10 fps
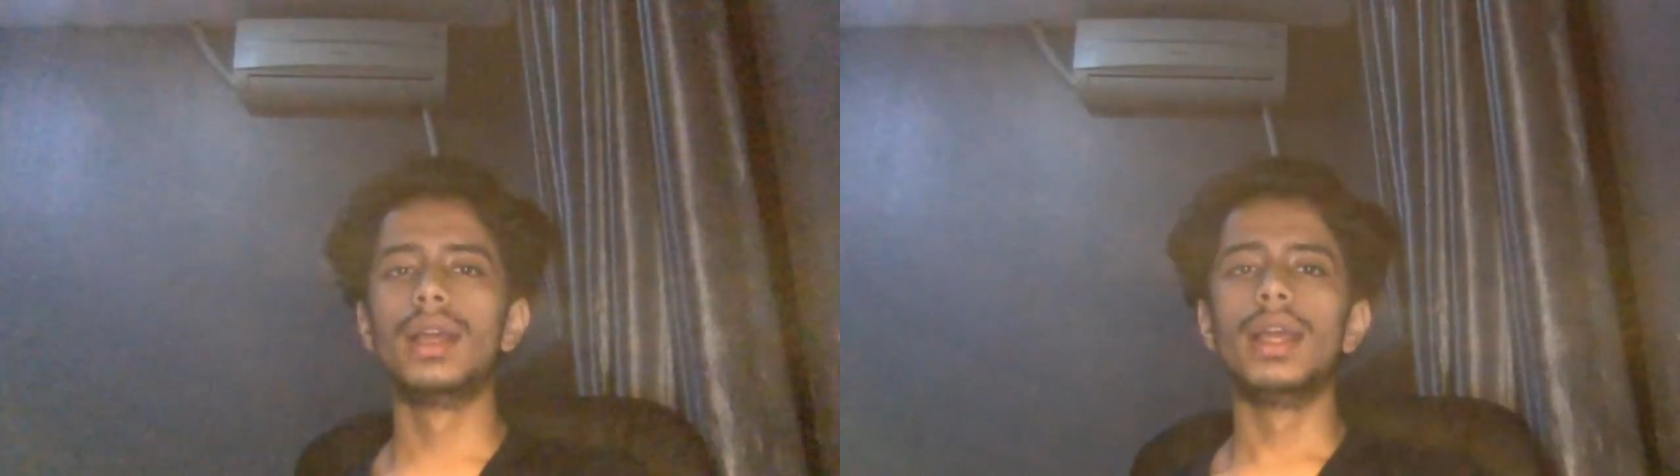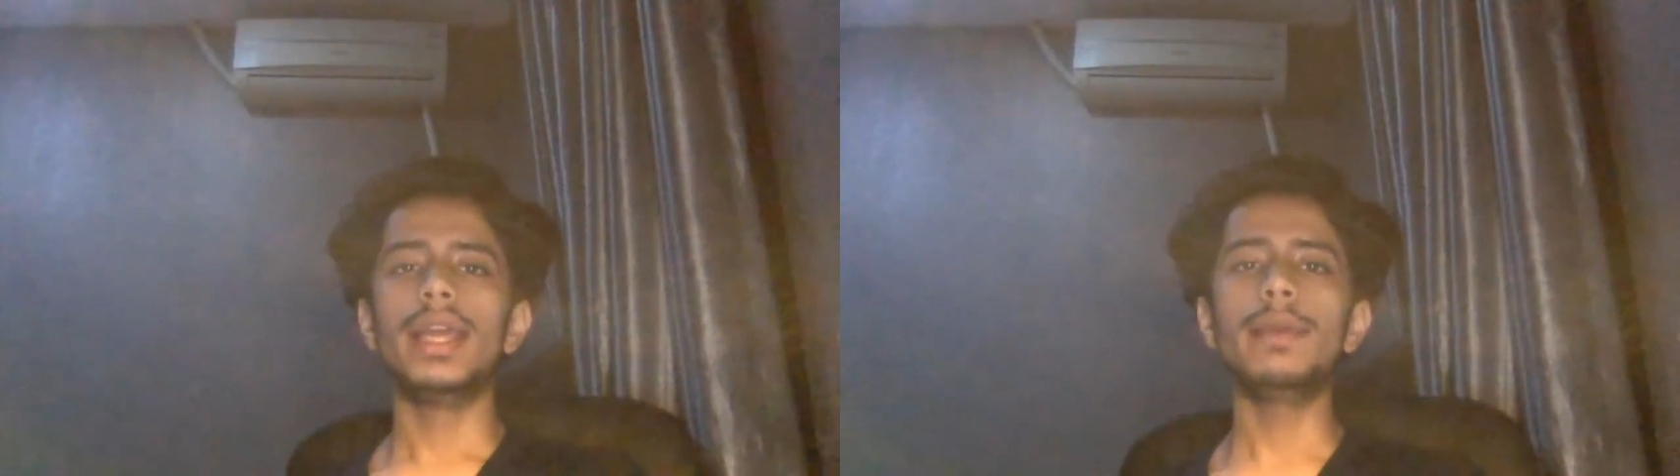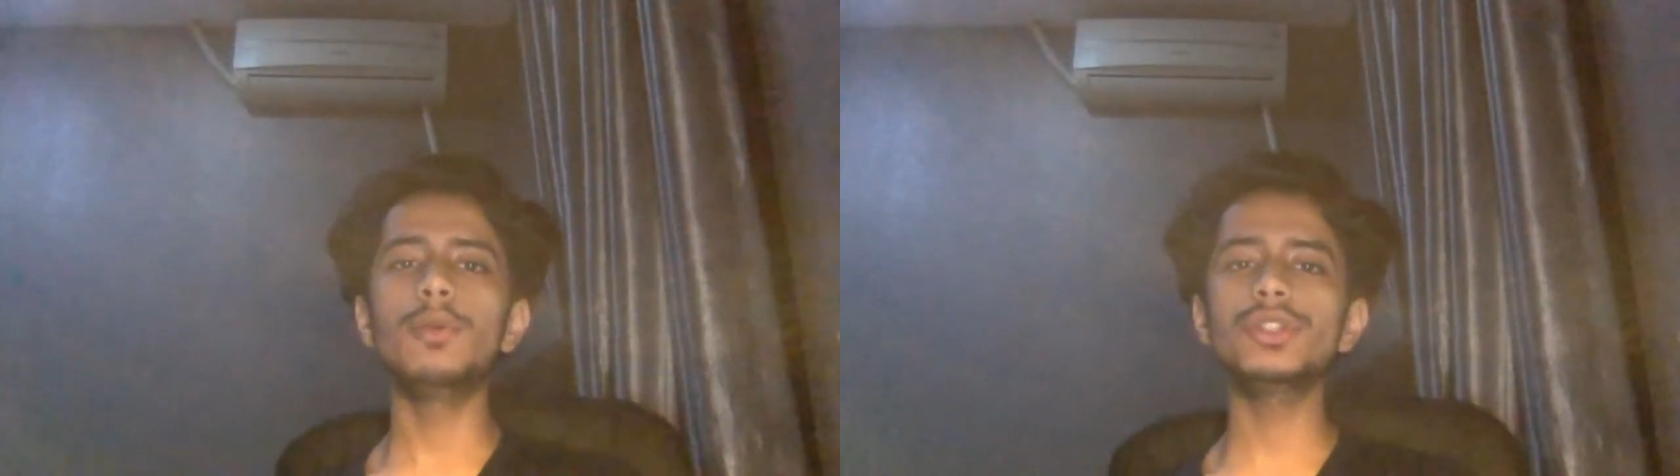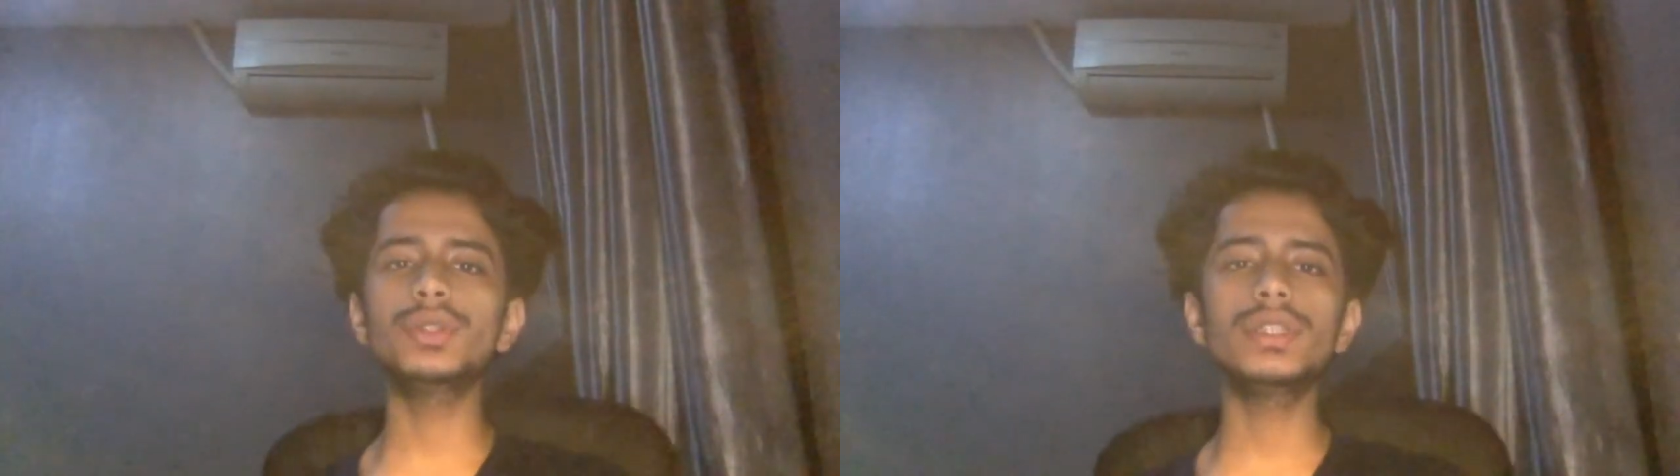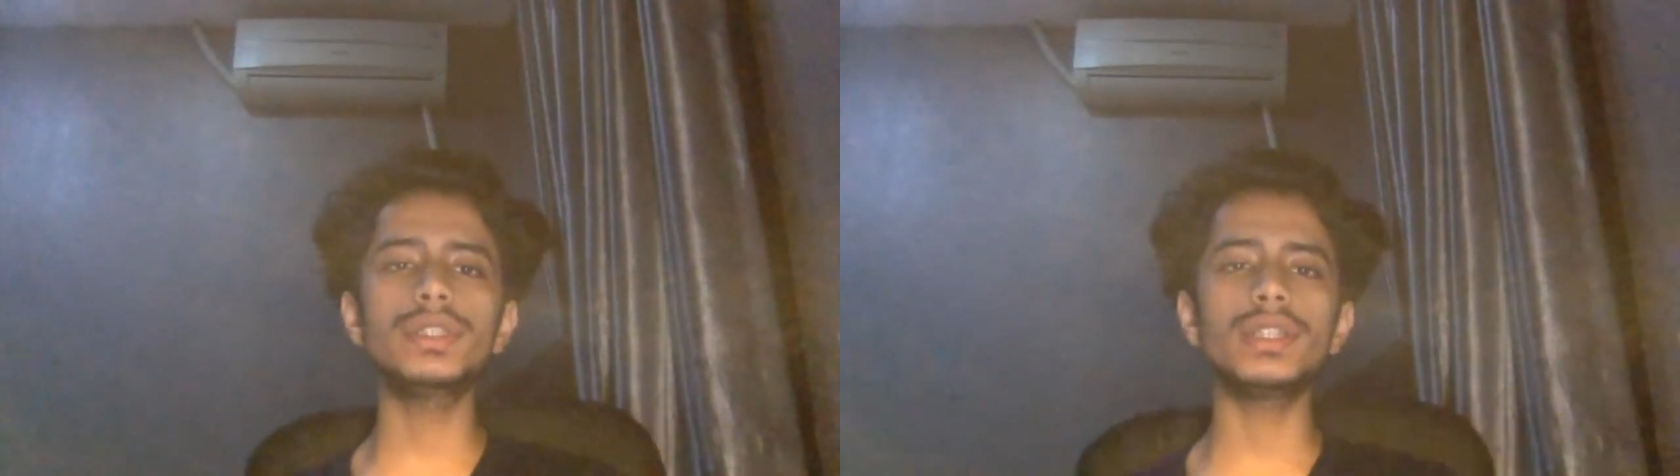
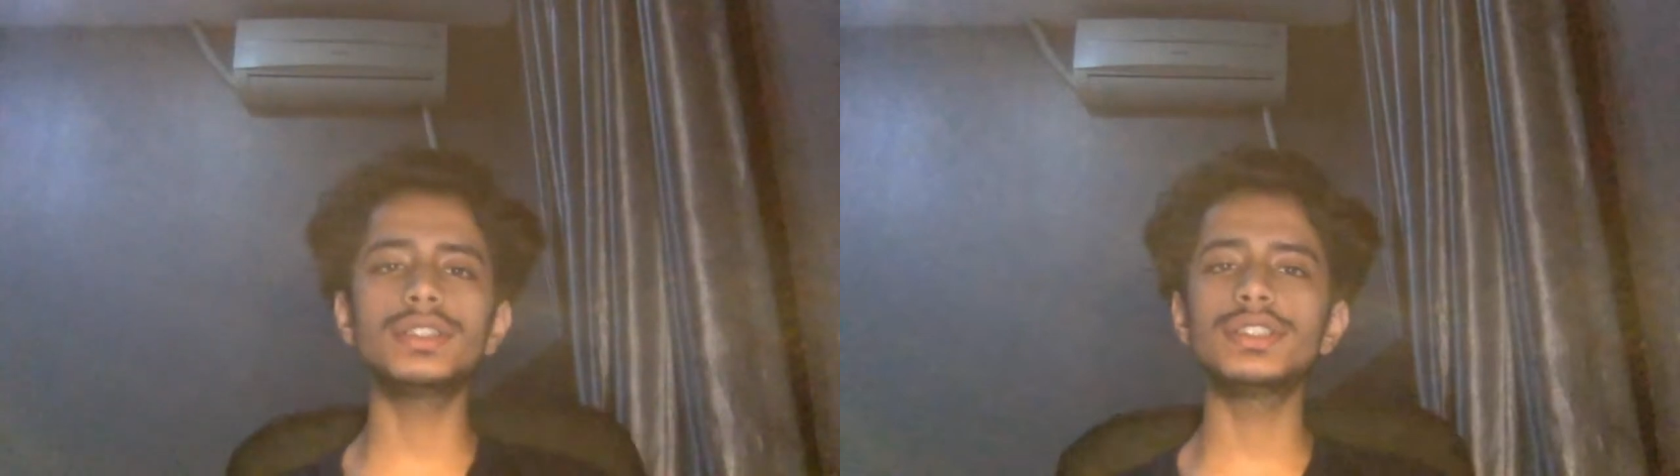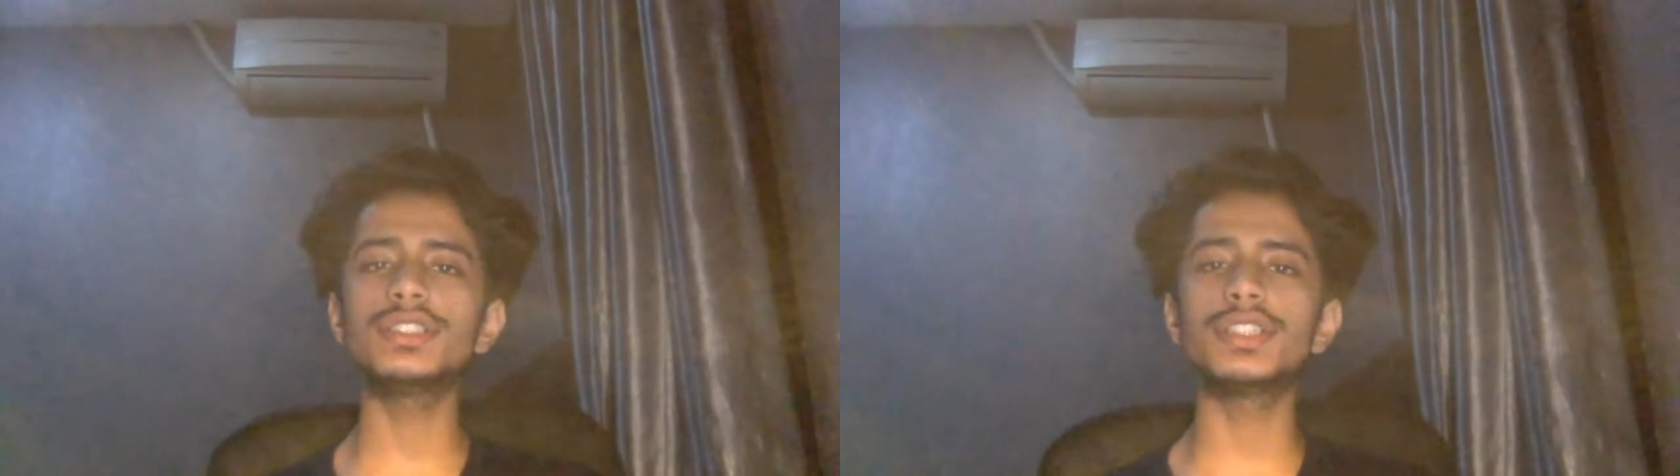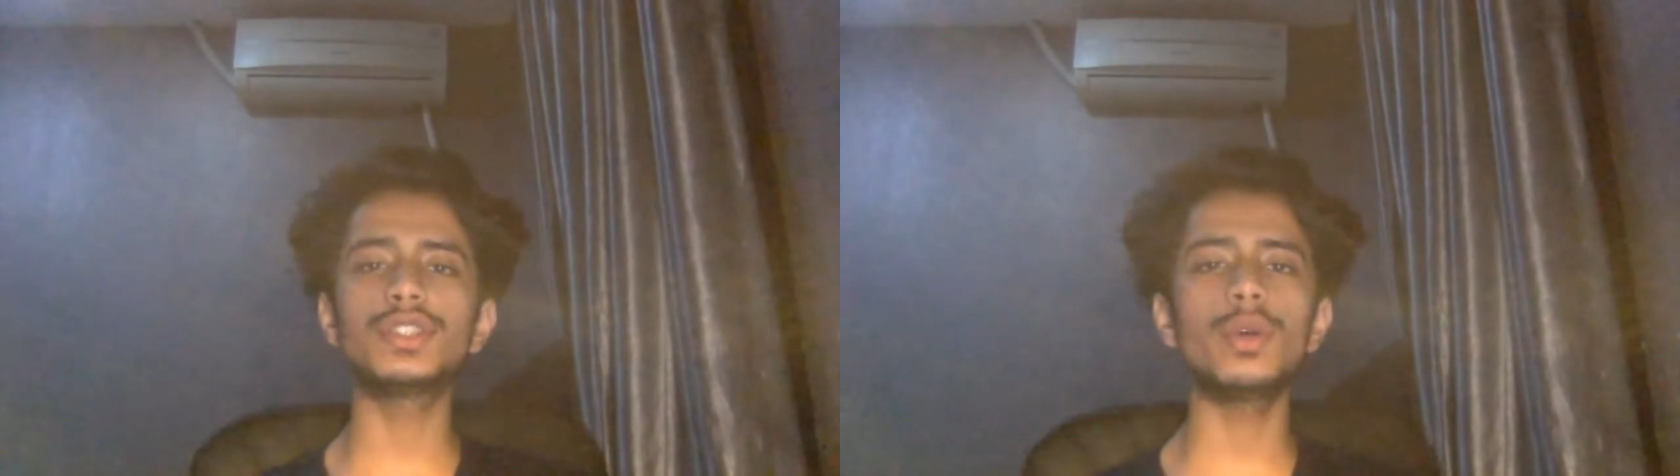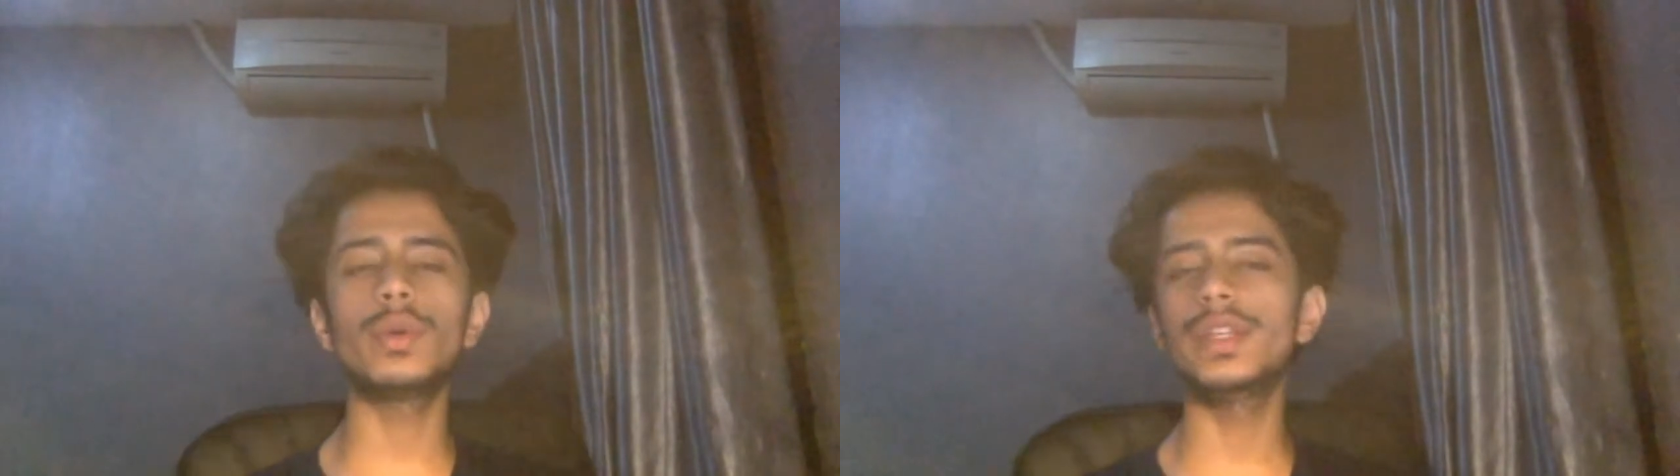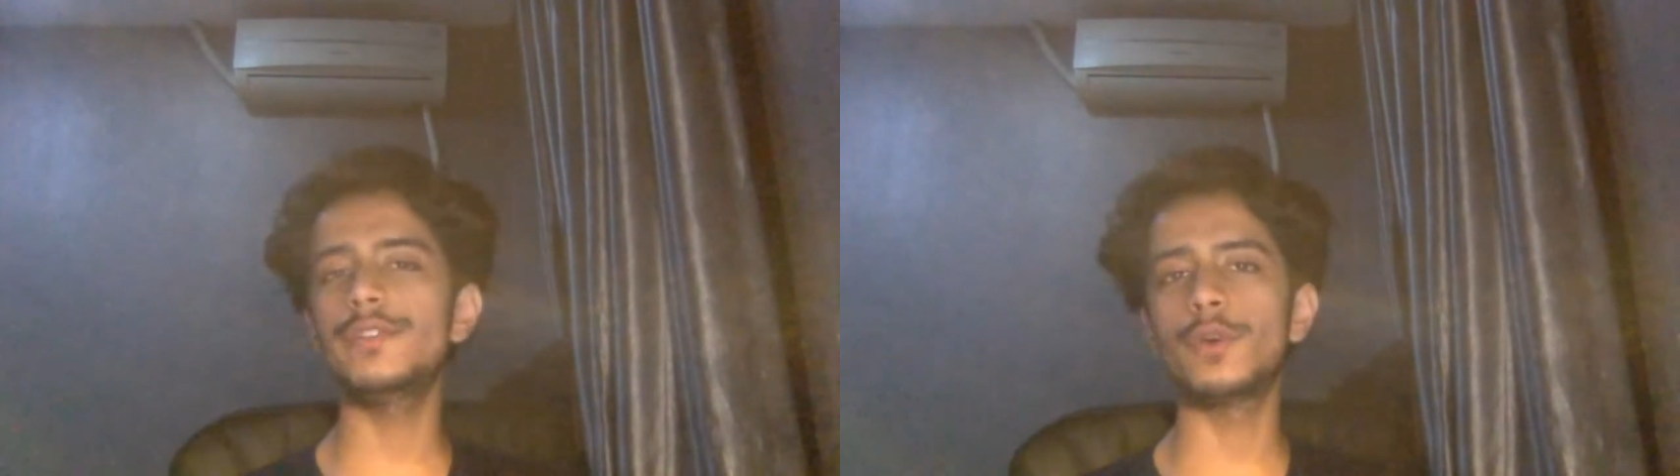Emotional intelligence does not
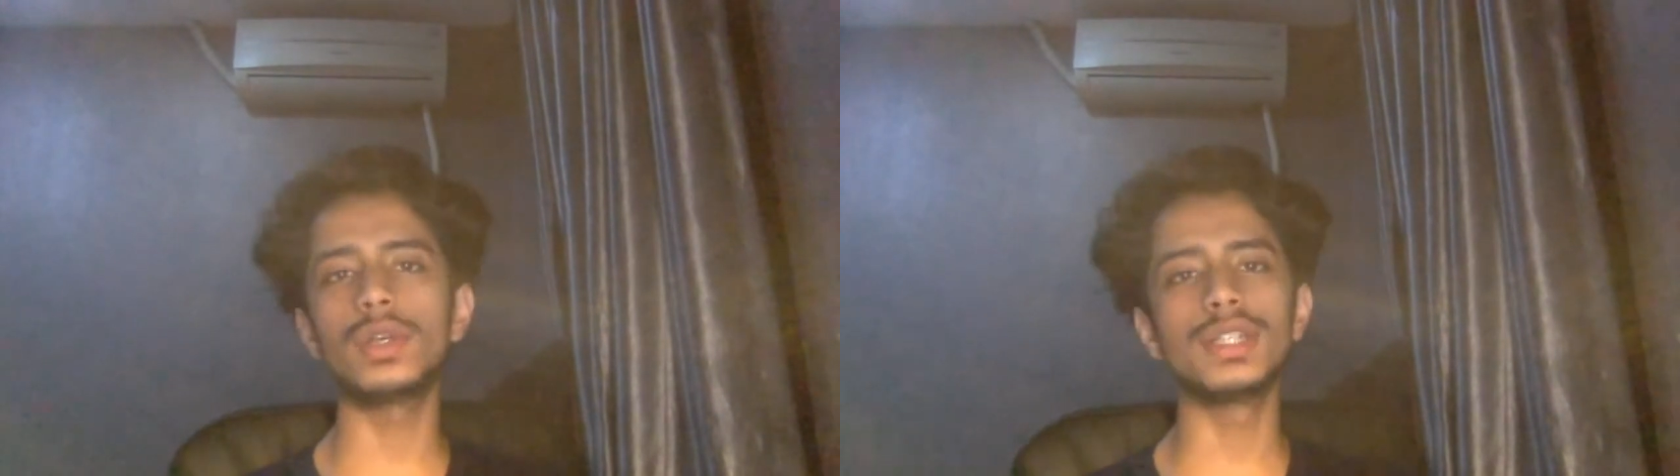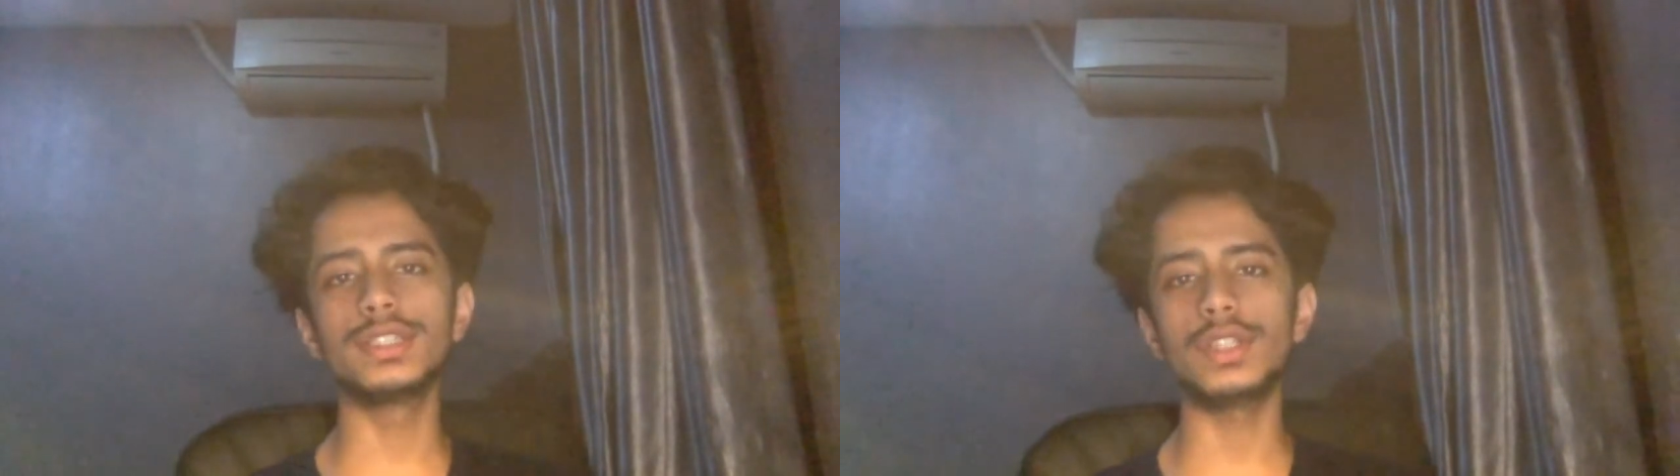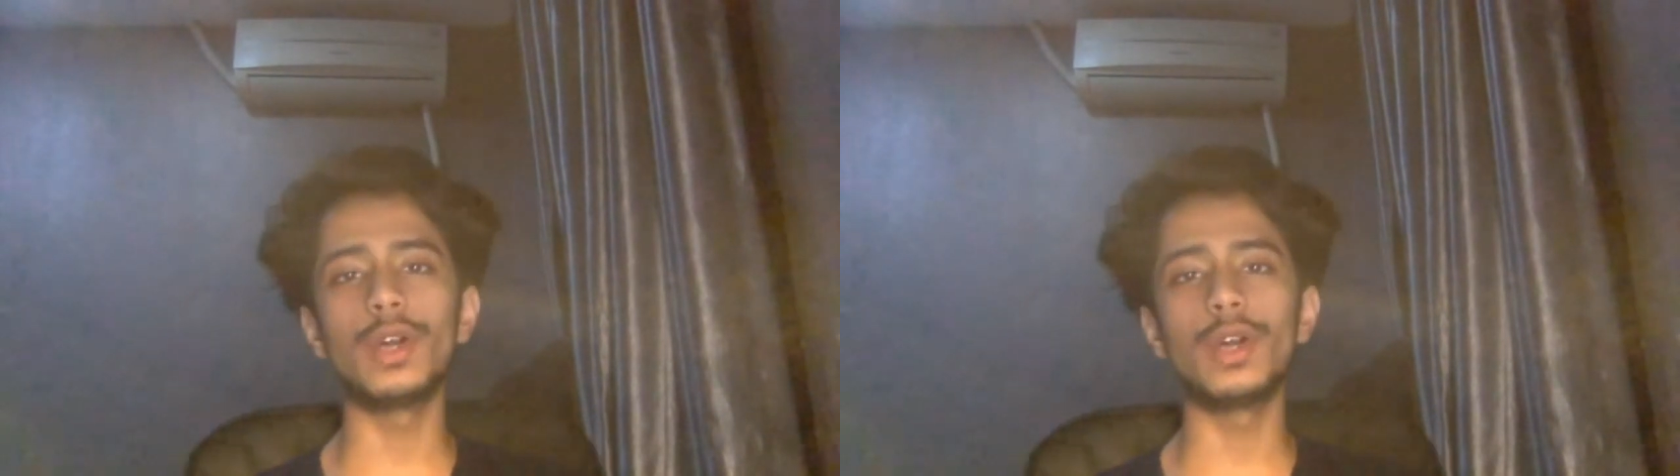only focus